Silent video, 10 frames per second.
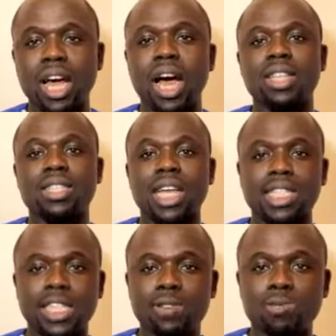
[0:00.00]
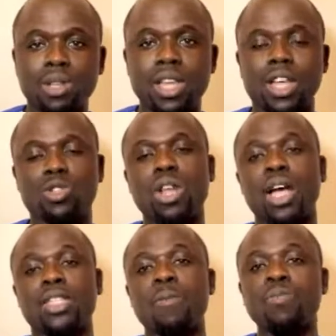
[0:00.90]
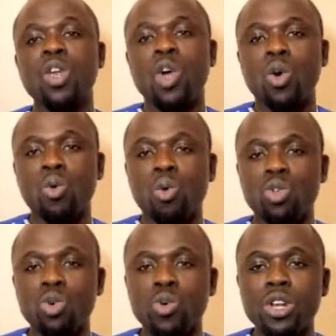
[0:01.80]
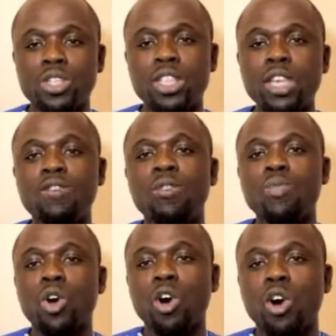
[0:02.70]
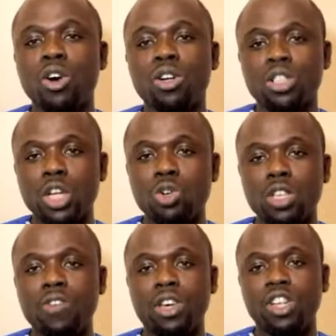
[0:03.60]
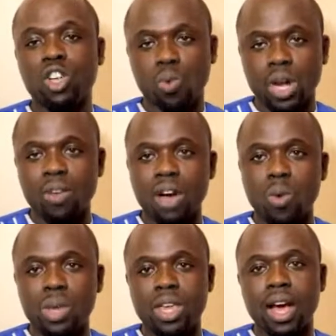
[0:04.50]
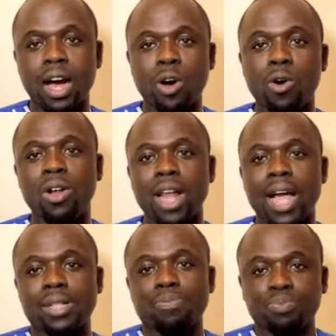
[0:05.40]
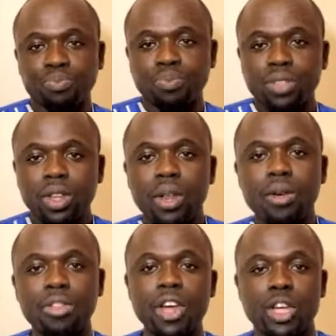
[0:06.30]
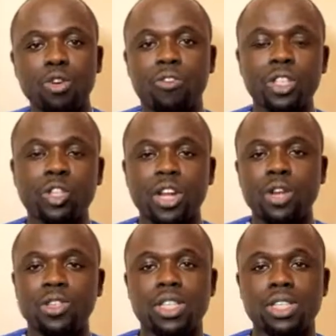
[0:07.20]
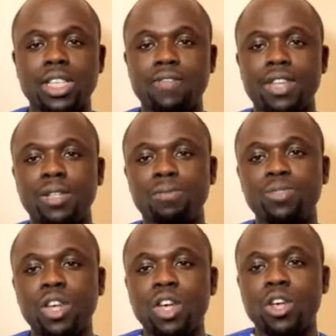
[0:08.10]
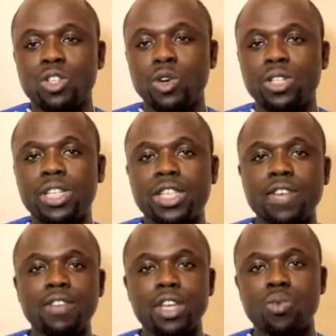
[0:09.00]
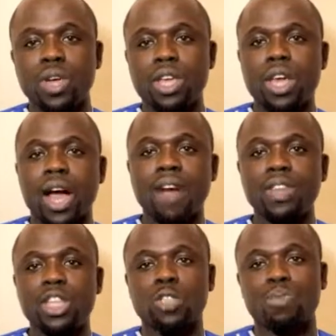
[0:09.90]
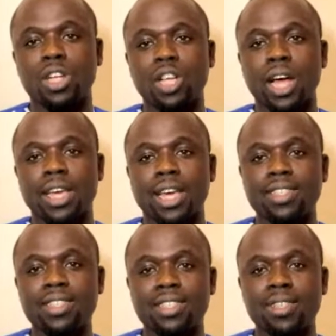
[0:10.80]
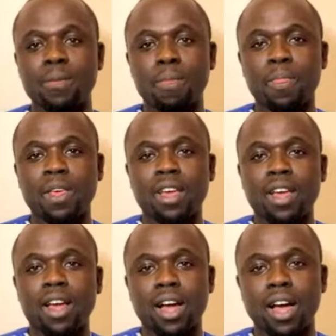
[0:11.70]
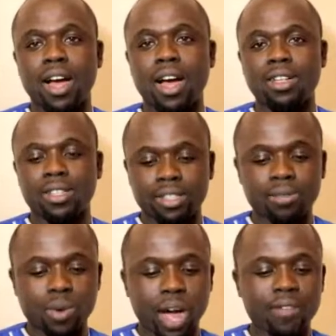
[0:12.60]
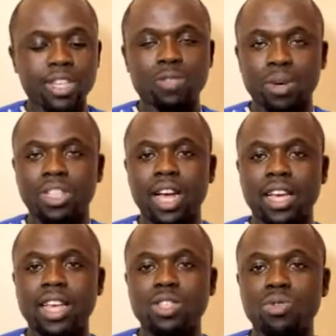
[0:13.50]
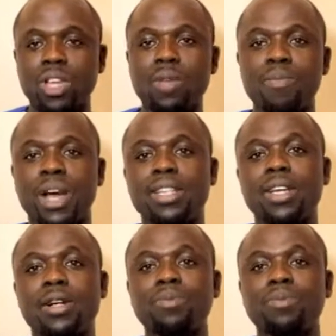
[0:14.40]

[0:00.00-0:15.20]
at Satim's Media so that you will receive all the notification whenever we are online. Thank you for joining us this evening. So this evening we are having a special guest. We're having a special guest today, and